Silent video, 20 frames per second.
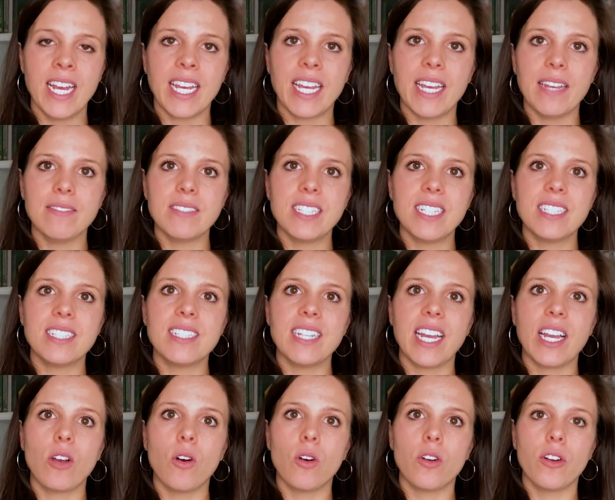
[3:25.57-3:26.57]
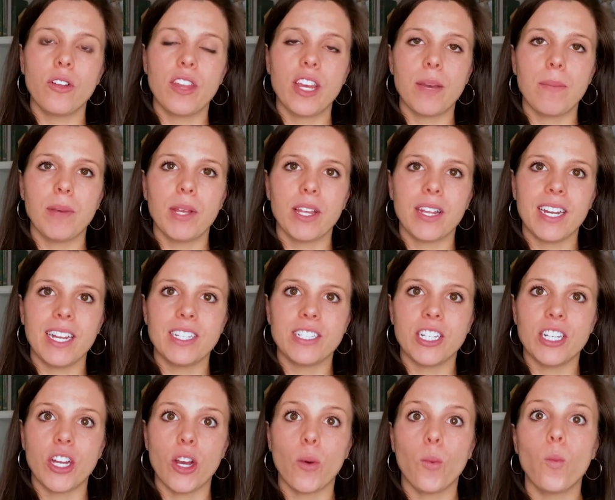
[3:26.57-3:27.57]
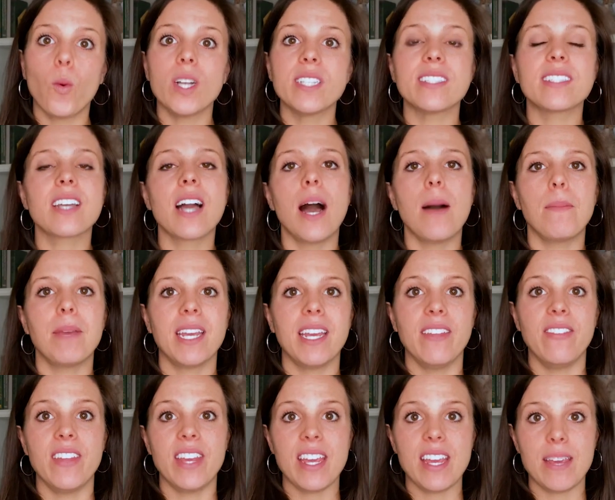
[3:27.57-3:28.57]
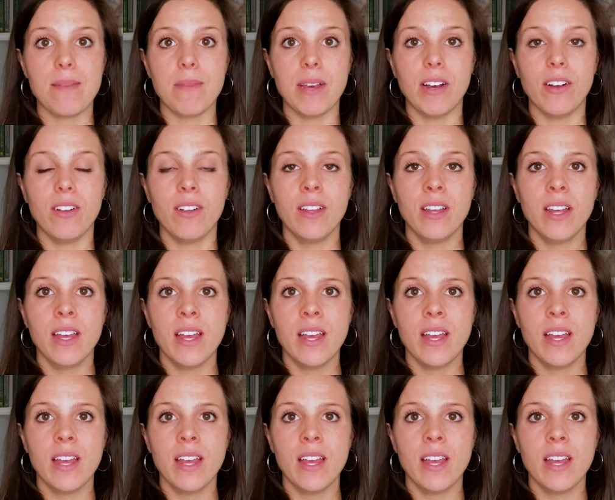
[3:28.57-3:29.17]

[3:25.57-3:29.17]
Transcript: gives the stakeholder the ability to know what's coming in the email.